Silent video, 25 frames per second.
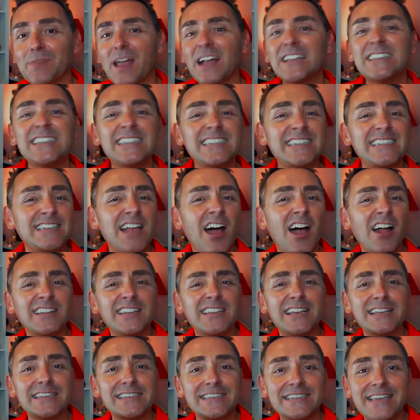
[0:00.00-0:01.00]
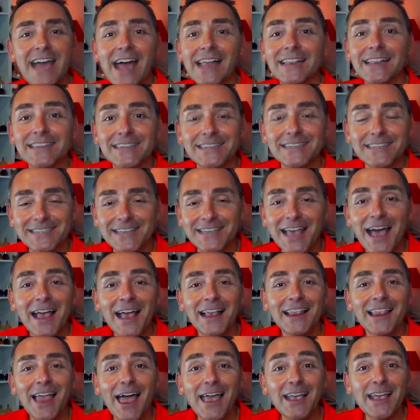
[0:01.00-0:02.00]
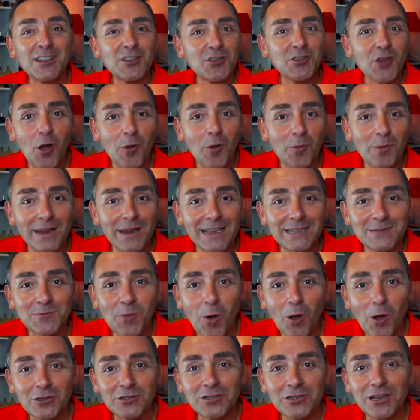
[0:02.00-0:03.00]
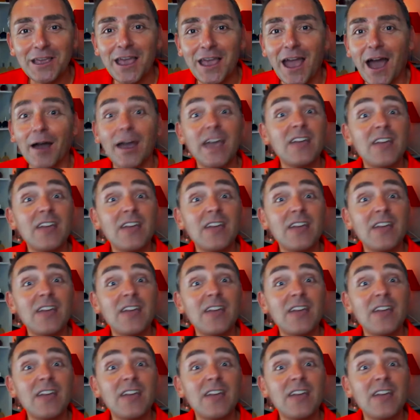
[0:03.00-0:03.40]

and start to dance like nobody's watching you.